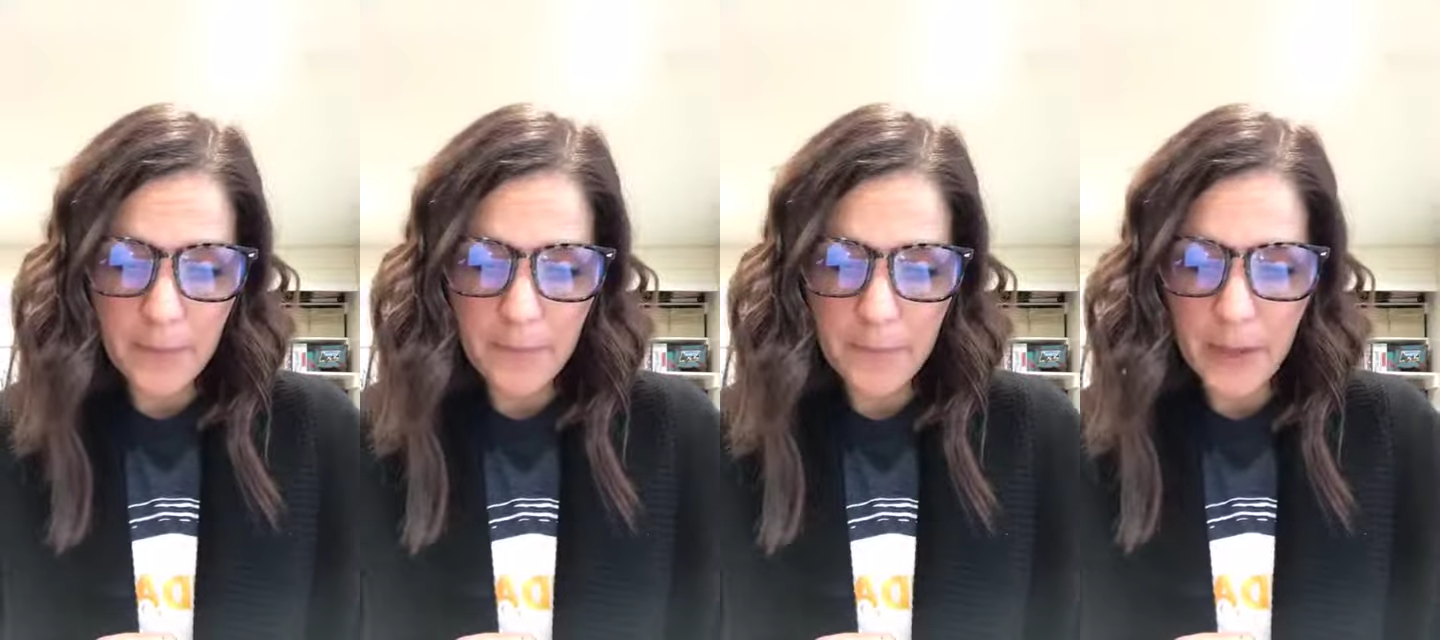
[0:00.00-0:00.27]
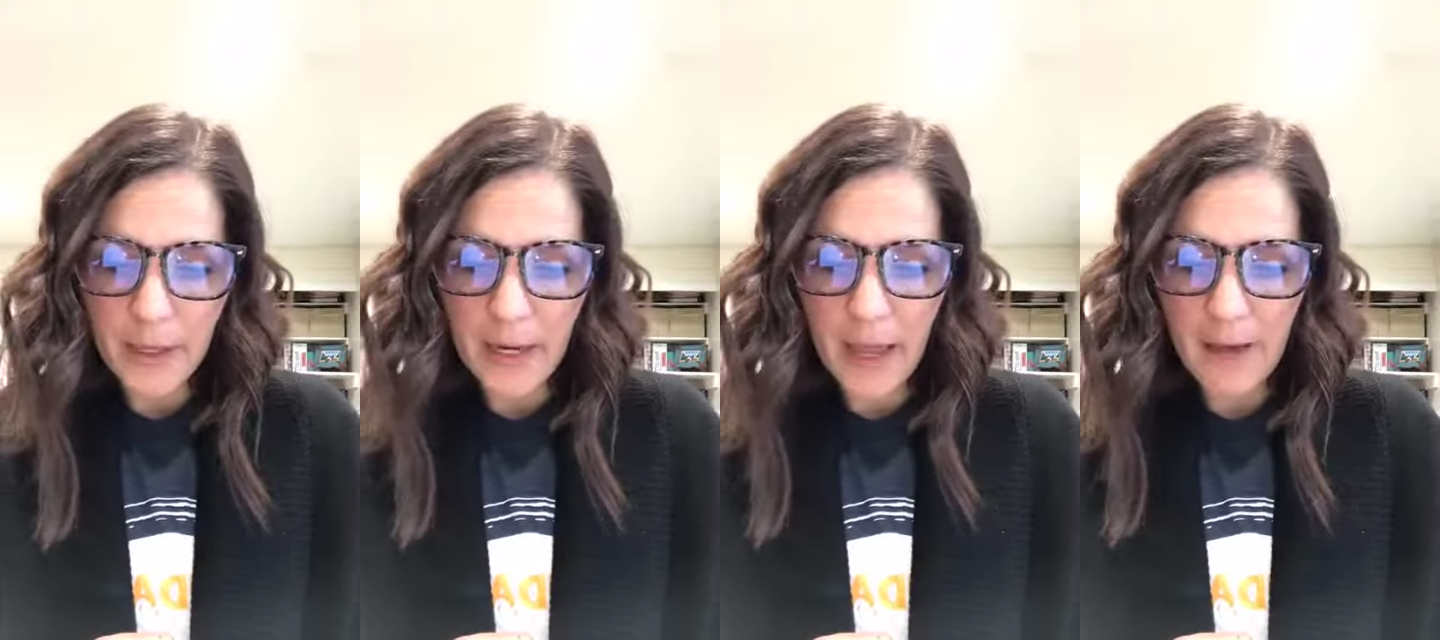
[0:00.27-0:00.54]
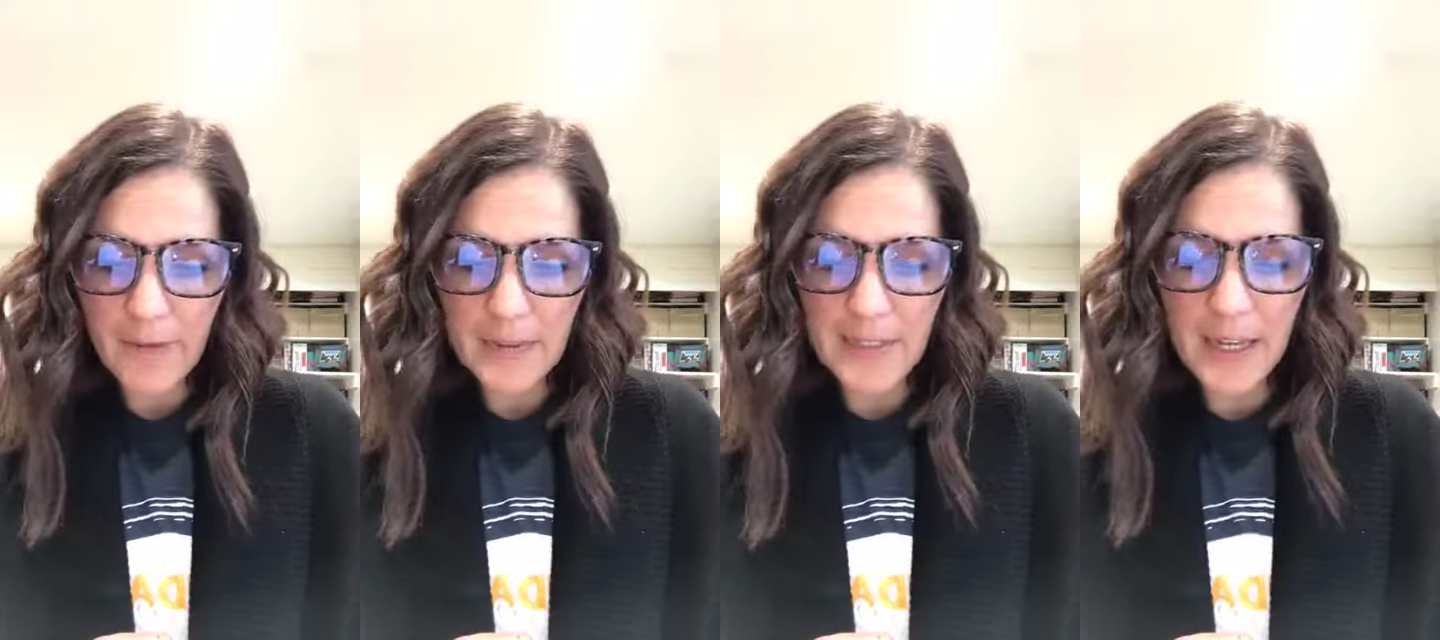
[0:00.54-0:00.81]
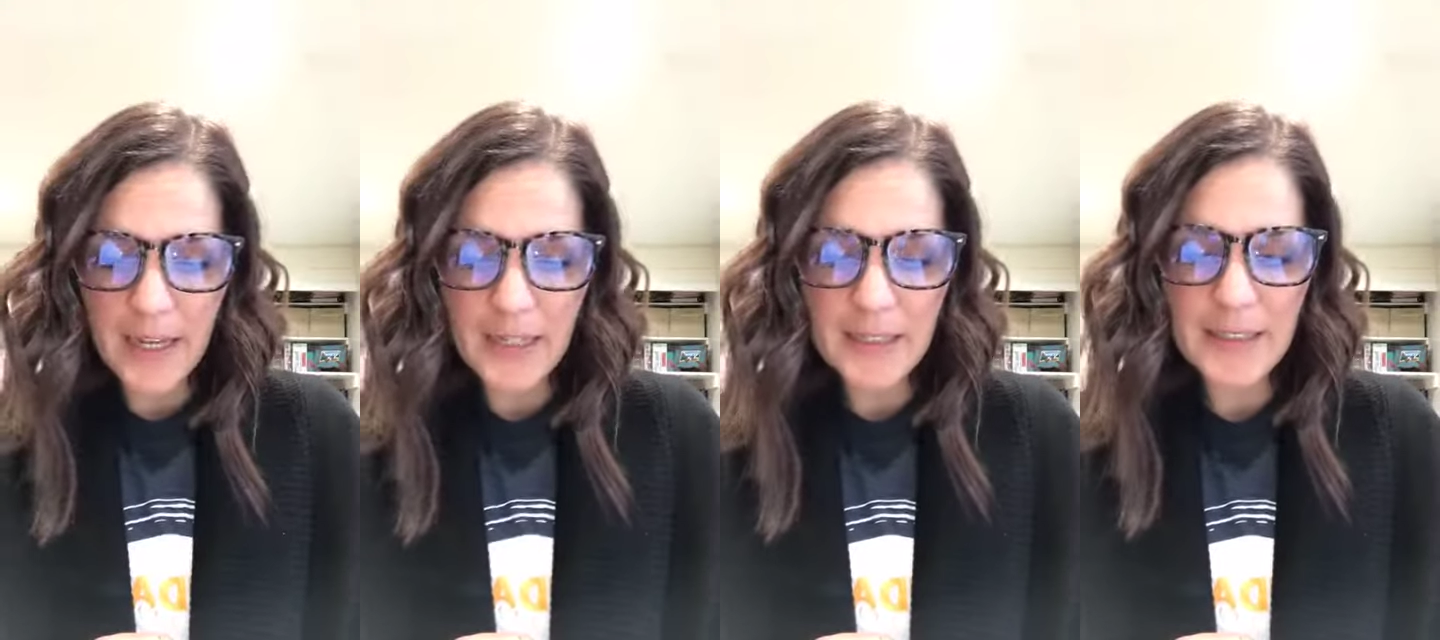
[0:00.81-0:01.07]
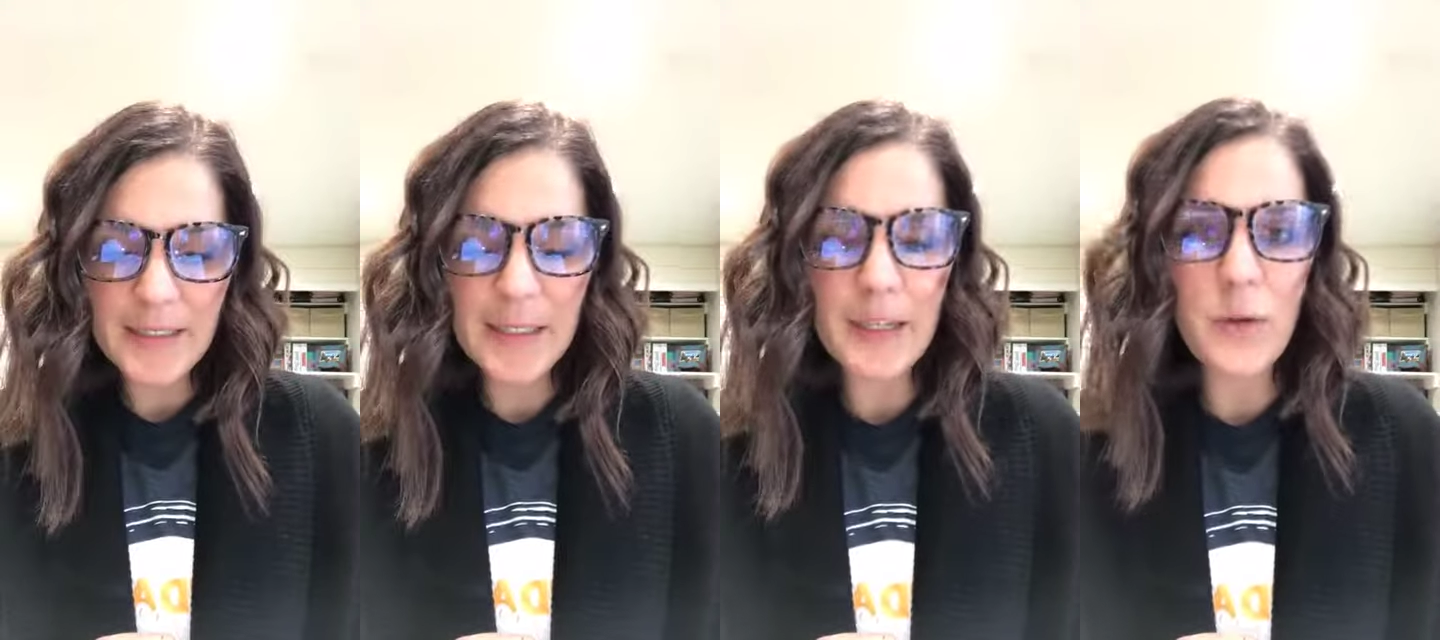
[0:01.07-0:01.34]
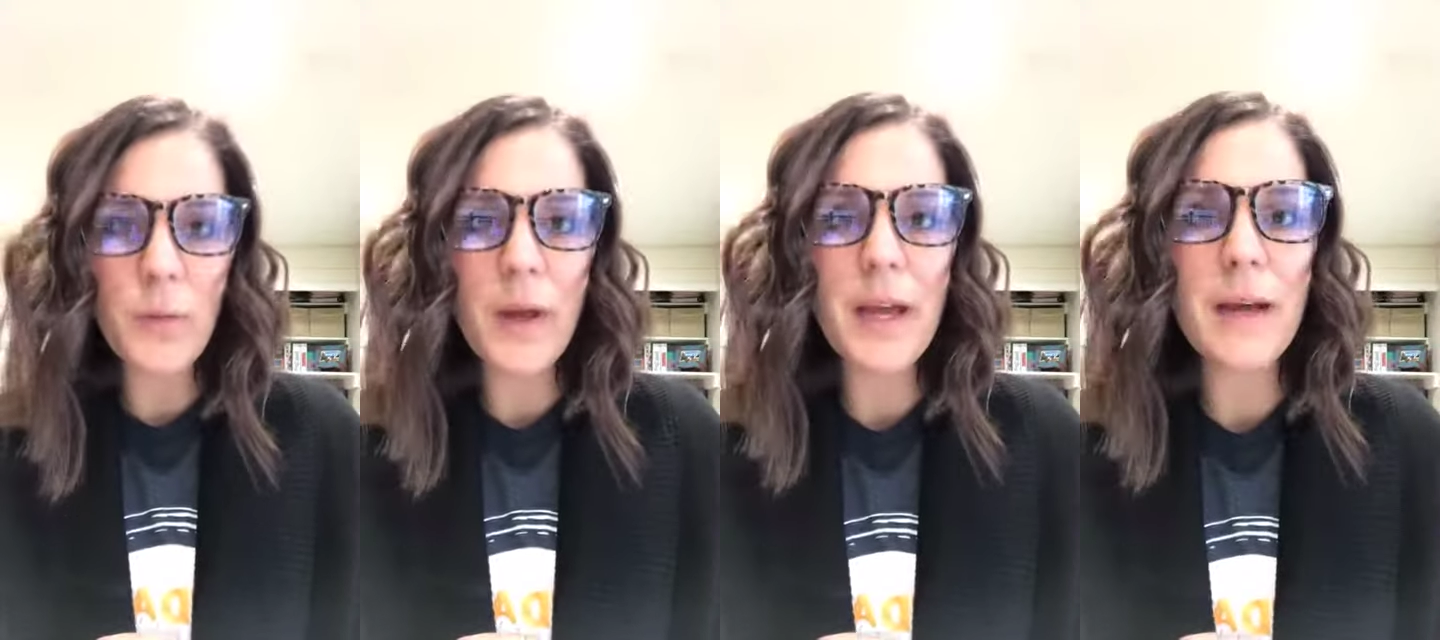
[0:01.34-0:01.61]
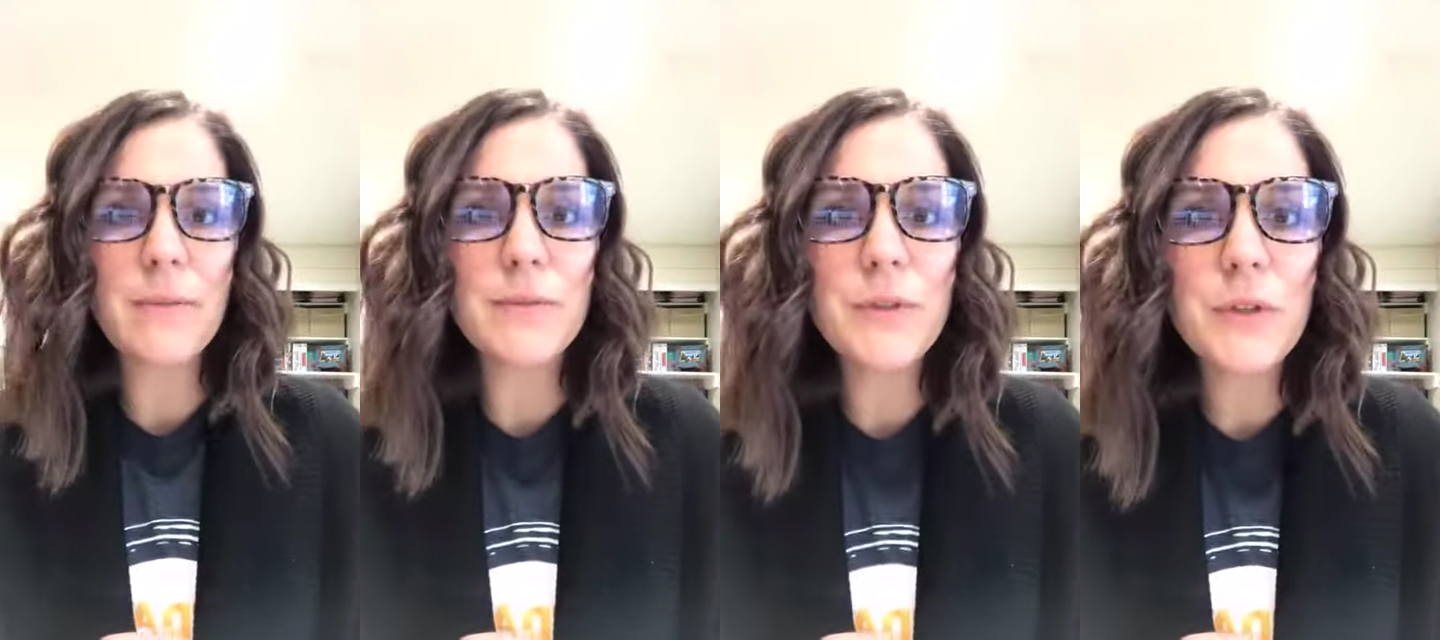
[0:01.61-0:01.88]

but have a tendency to wake up